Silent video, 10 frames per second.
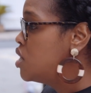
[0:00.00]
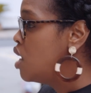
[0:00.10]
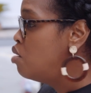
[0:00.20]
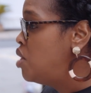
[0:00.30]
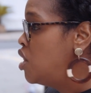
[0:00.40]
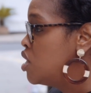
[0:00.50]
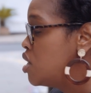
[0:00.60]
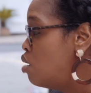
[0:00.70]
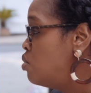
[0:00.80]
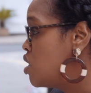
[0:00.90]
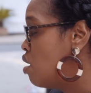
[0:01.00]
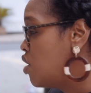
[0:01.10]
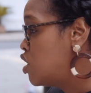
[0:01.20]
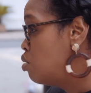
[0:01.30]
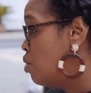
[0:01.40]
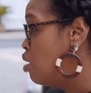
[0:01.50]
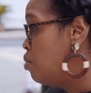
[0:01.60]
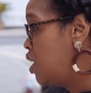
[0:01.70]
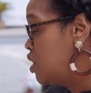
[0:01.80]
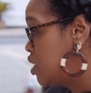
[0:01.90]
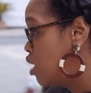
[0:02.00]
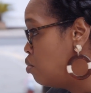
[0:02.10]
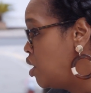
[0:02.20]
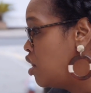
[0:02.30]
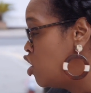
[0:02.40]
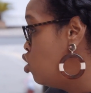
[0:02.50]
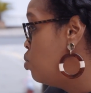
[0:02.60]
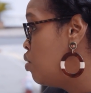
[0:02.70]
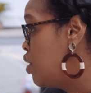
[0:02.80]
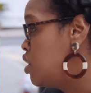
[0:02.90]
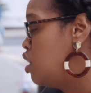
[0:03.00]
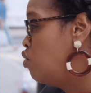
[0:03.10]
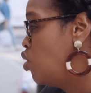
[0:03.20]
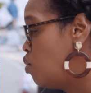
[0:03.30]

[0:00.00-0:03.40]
sent me the same stuff that Somali men had sent me, then you'd be arrested for